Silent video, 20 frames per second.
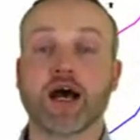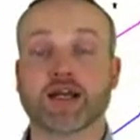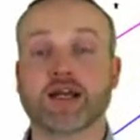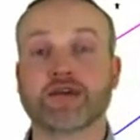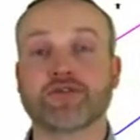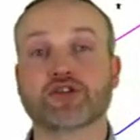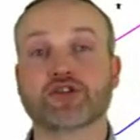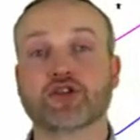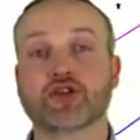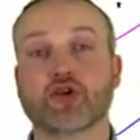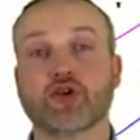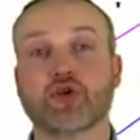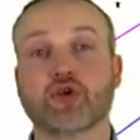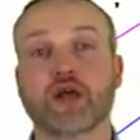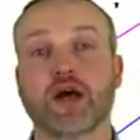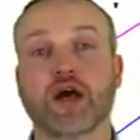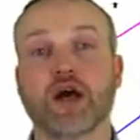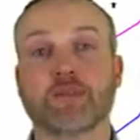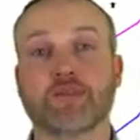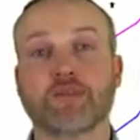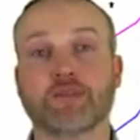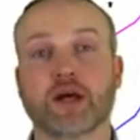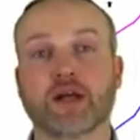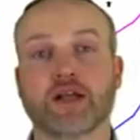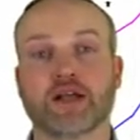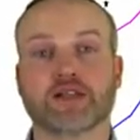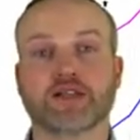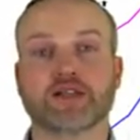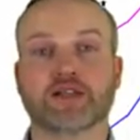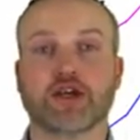Give us a call.
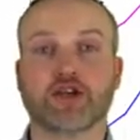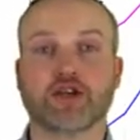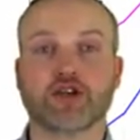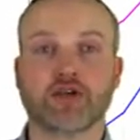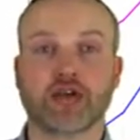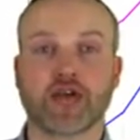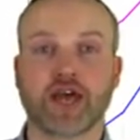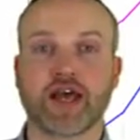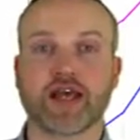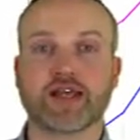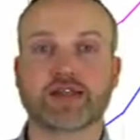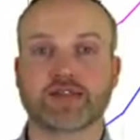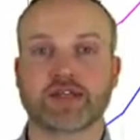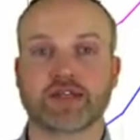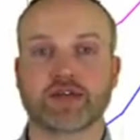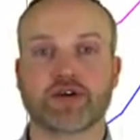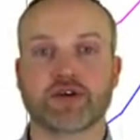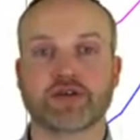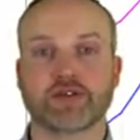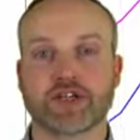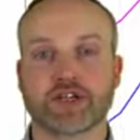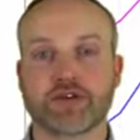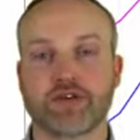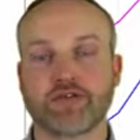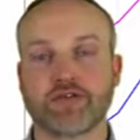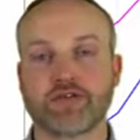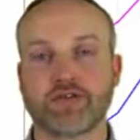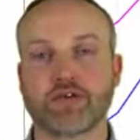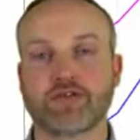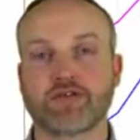That's UK
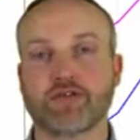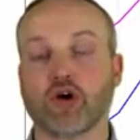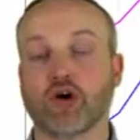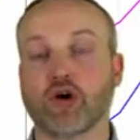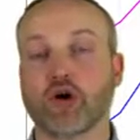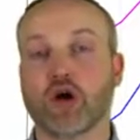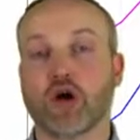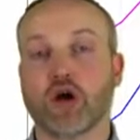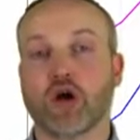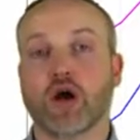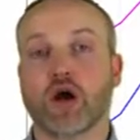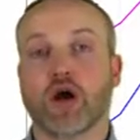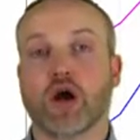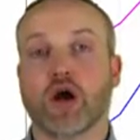0044